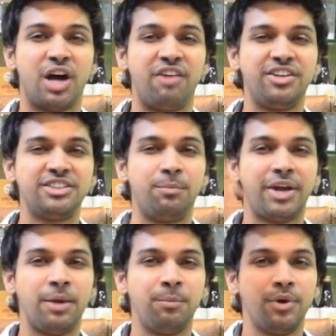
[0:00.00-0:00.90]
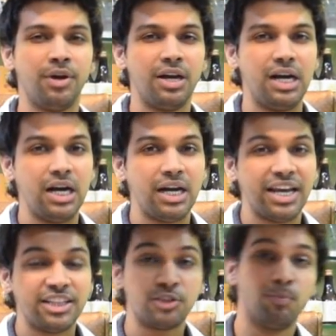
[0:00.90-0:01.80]
After some time,
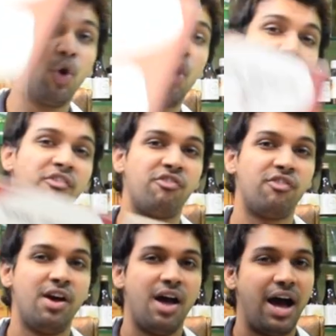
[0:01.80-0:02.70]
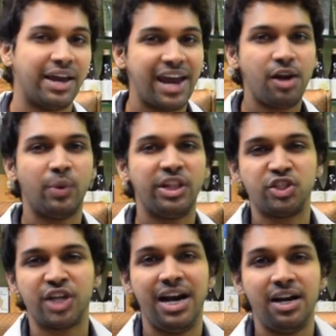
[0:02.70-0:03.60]
take this book off. Again, when the
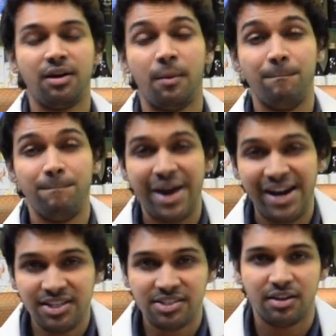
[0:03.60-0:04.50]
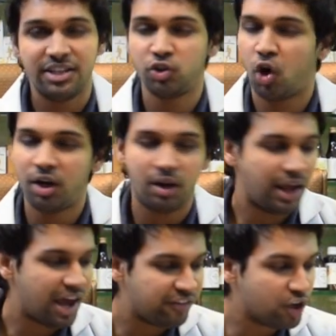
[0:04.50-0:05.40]
child bends, is not
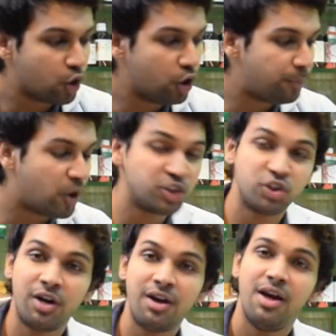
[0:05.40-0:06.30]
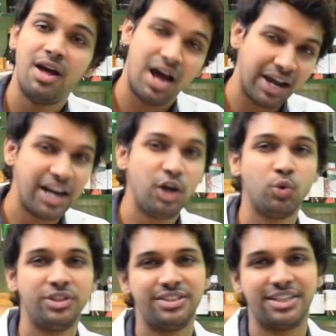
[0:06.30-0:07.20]
having a good posture, again do
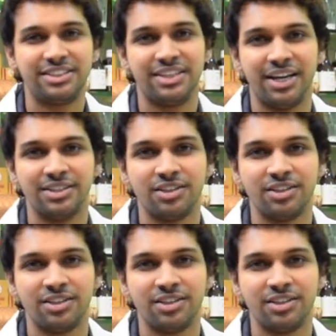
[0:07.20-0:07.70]
this exercise.